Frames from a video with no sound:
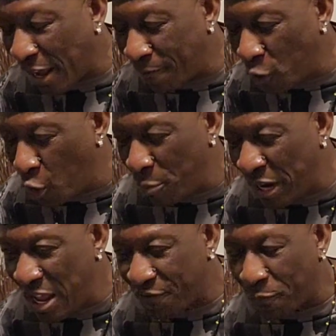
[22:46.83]
I have no
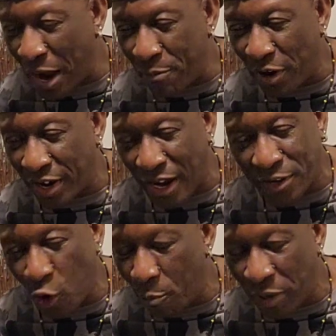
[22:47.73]
belief, my brother.
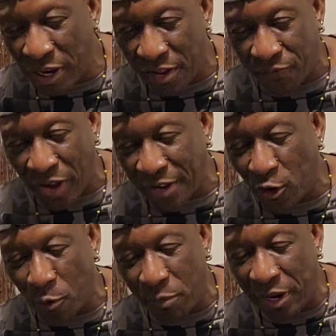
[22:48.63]
I don't believe. I
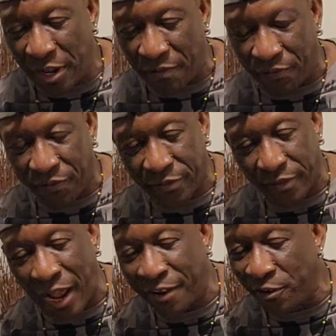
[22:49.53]

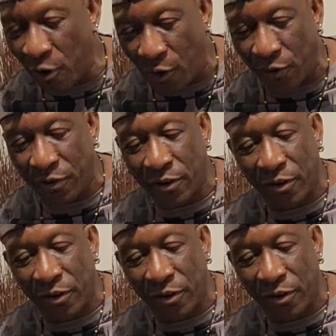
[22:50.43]
know.